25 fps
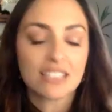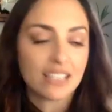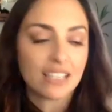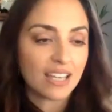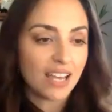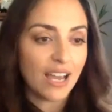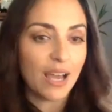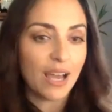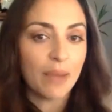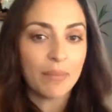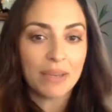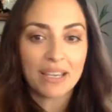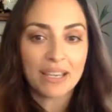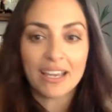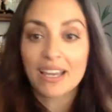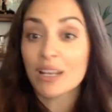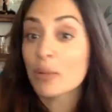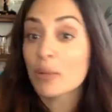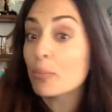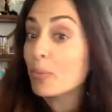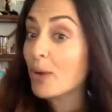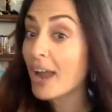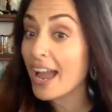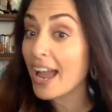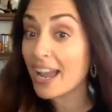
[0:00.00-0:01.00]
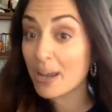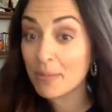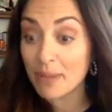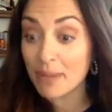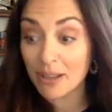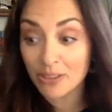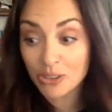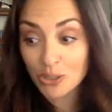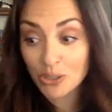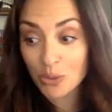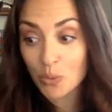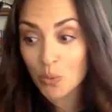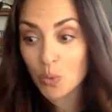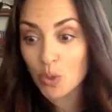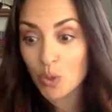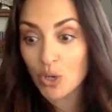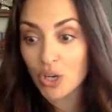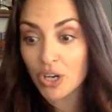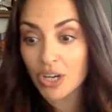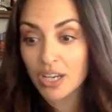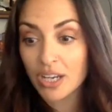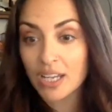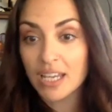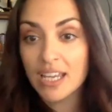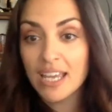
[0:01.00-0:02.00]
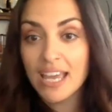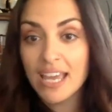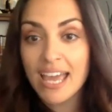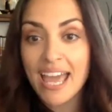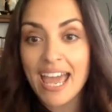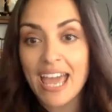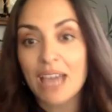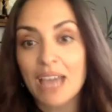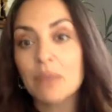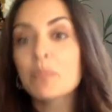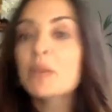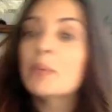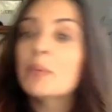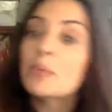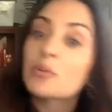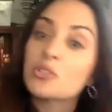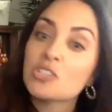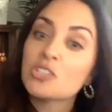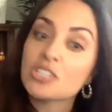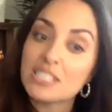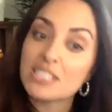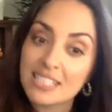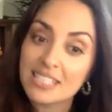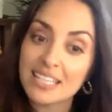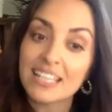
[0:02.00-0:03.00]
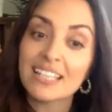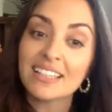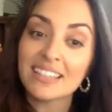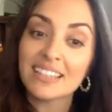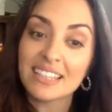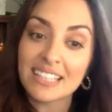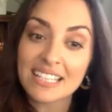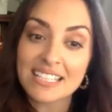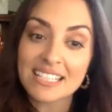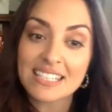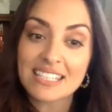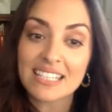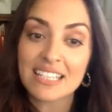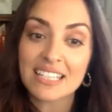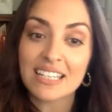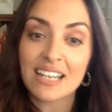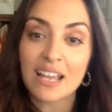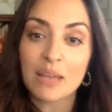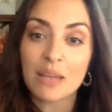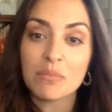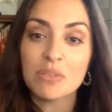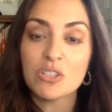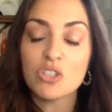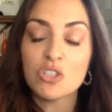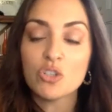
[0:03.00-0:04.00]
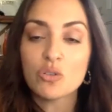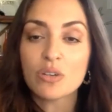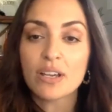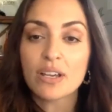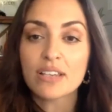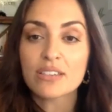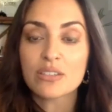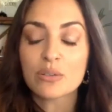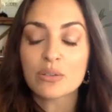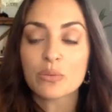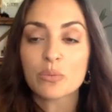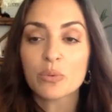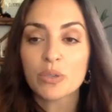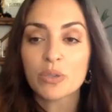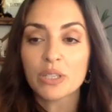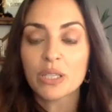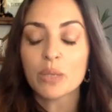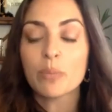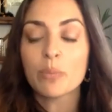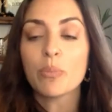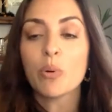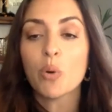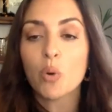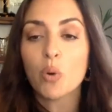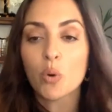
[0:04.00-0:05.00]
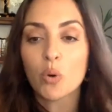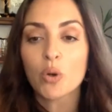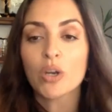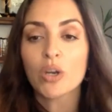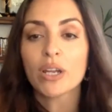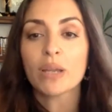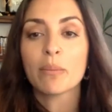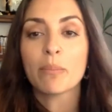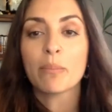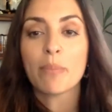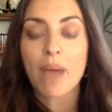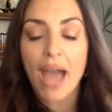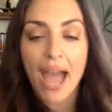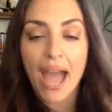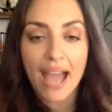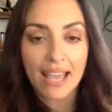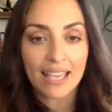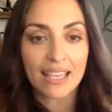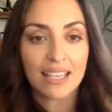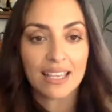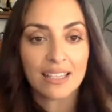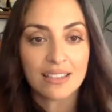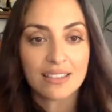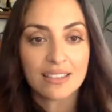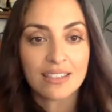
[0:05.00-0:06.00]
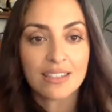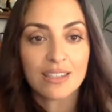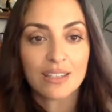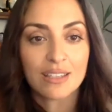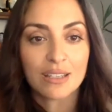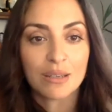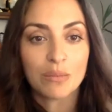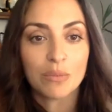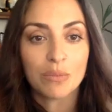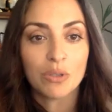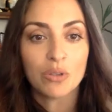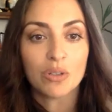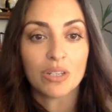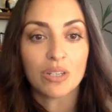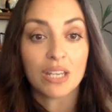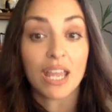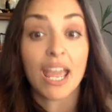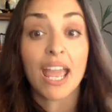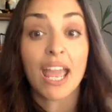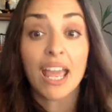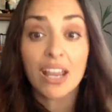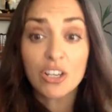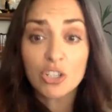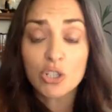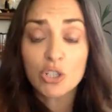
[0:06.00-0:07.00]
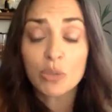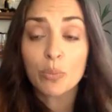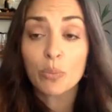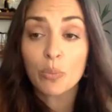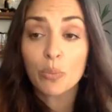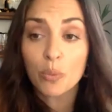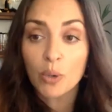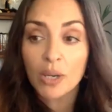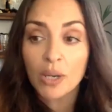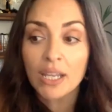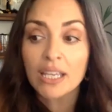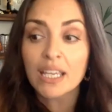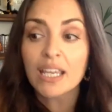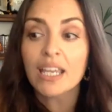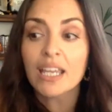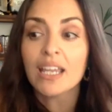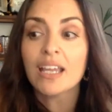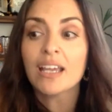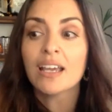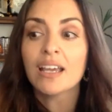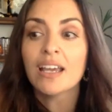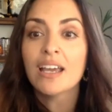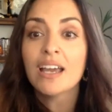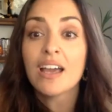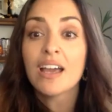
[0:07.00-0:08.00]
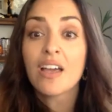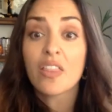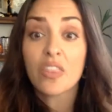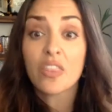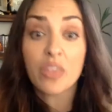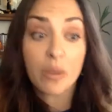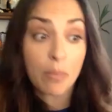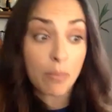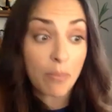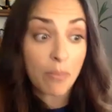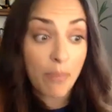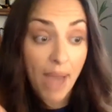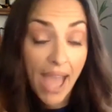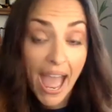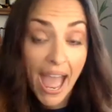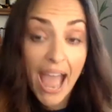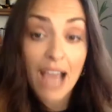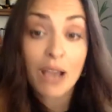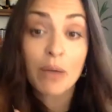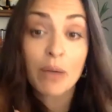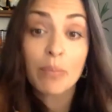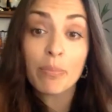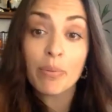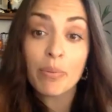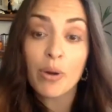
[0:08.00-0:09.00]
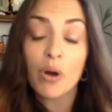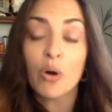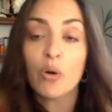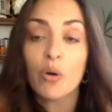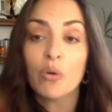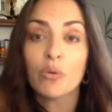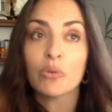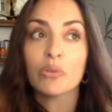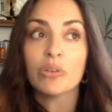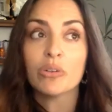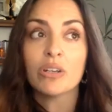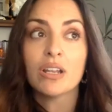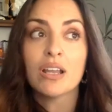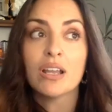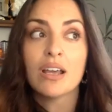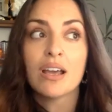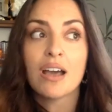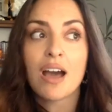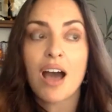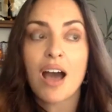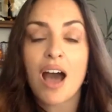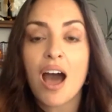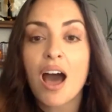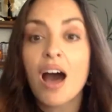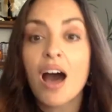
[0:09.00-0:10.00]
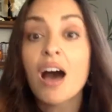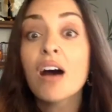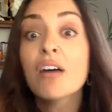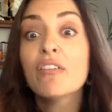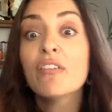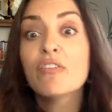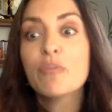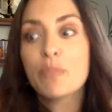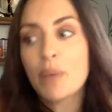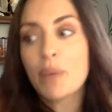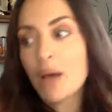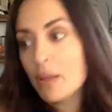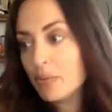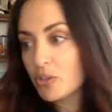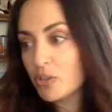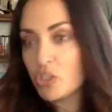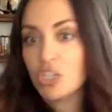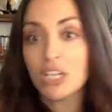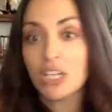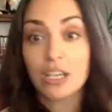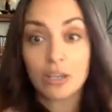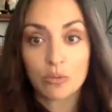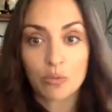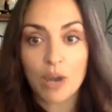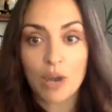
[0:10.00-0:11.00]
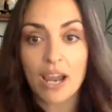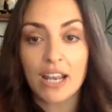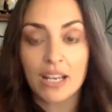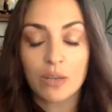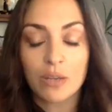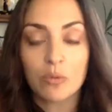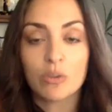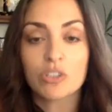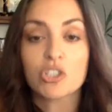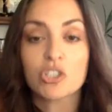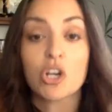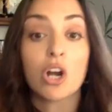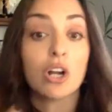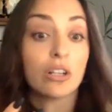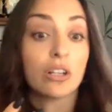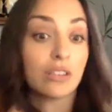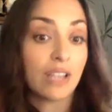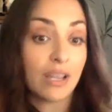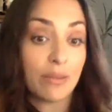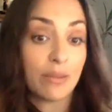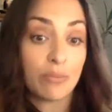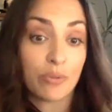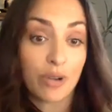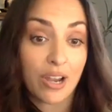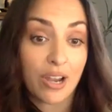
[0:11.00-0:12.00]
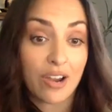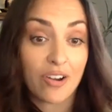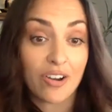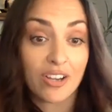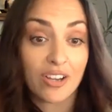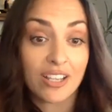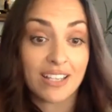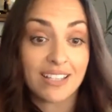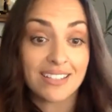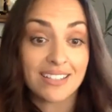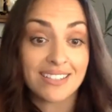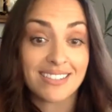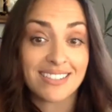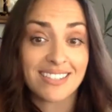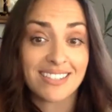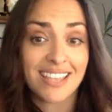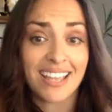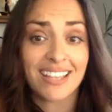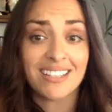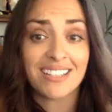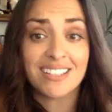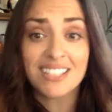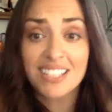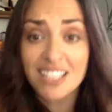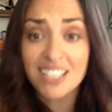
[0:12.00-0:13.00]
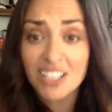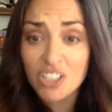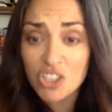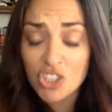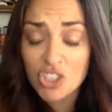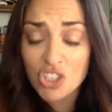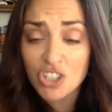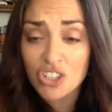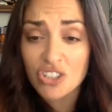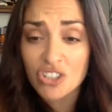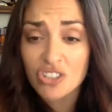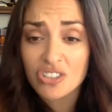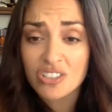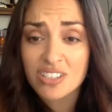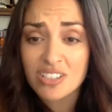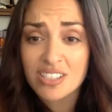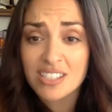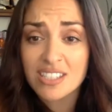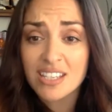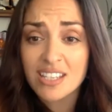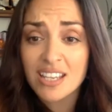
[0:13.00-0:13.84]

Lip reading: come and kind of brag about their work and people just sit and listen. I mean, you guys are really pouring back into the community, and you're bringing the backbone of publishing and writing, which are librarians and teachers.